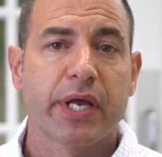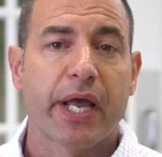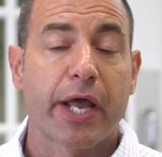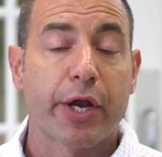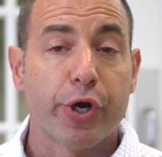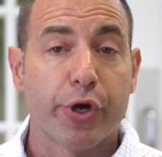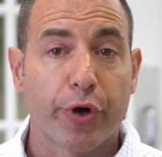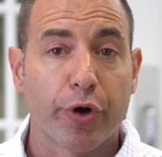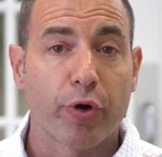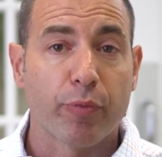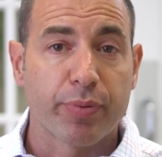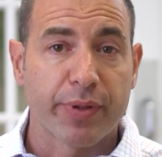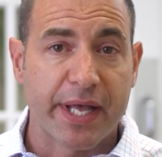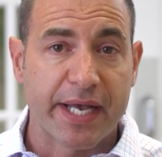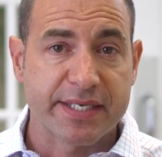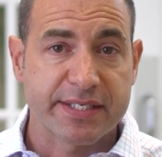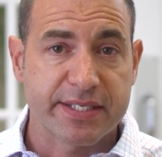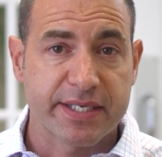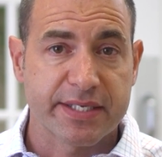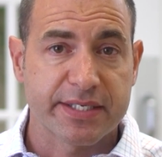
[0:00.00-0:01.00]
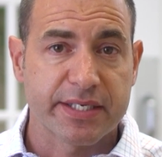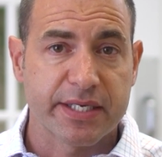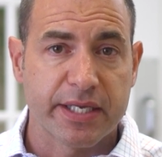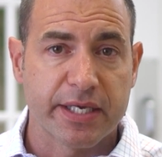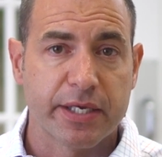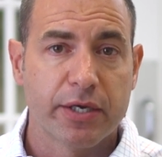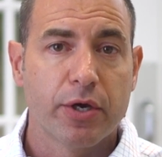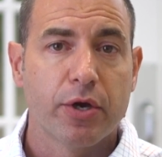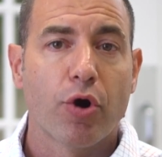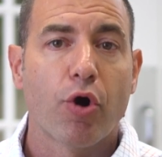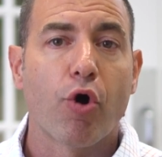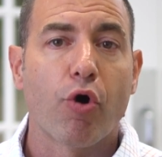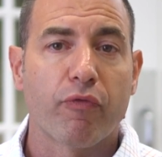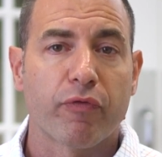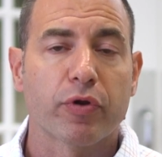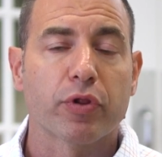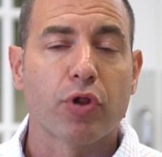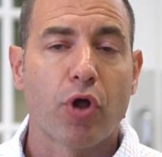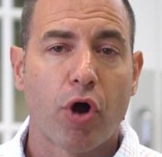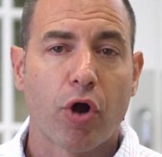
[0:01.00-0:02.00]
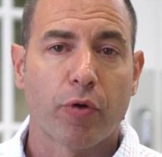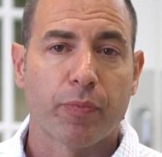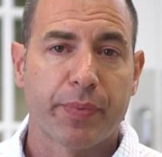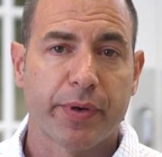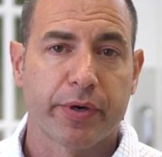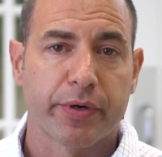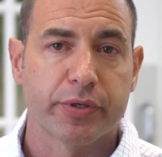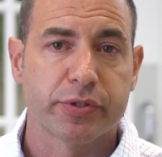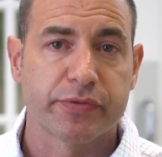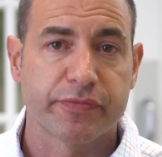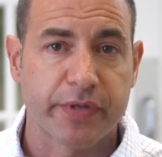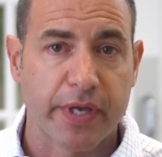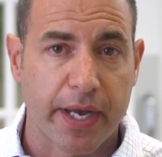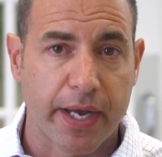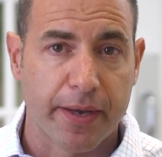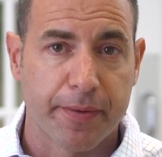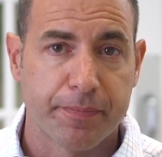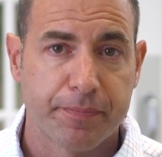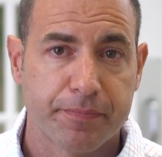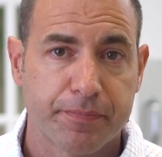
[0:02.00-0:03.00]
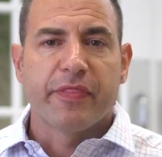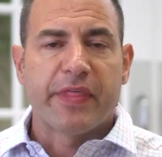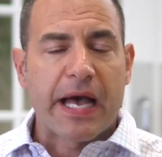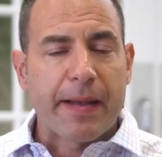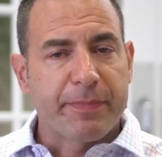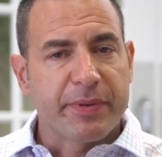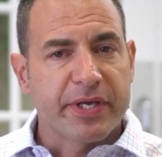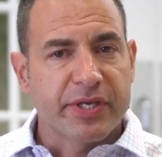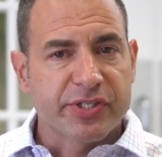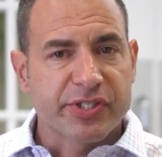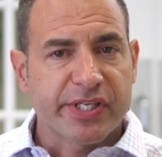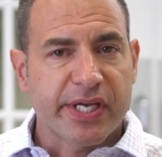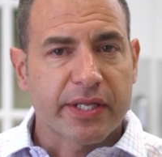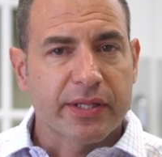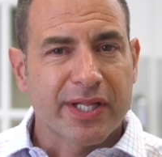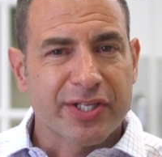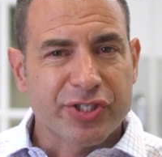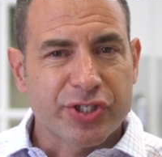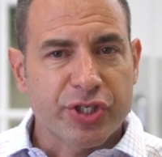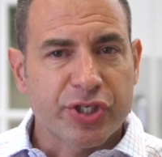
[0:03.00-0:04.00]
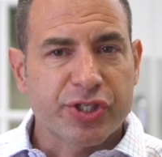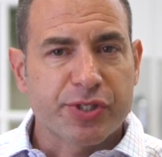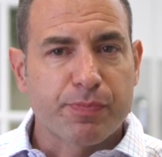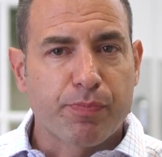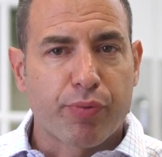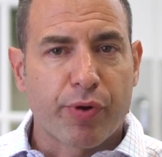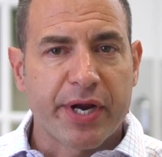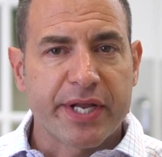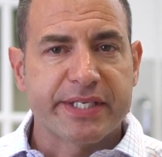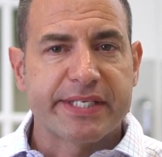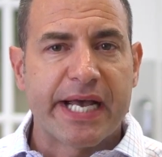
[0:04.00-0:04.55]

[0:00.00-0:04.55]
and neuroplasticity over long periods of time. That being said, let's just break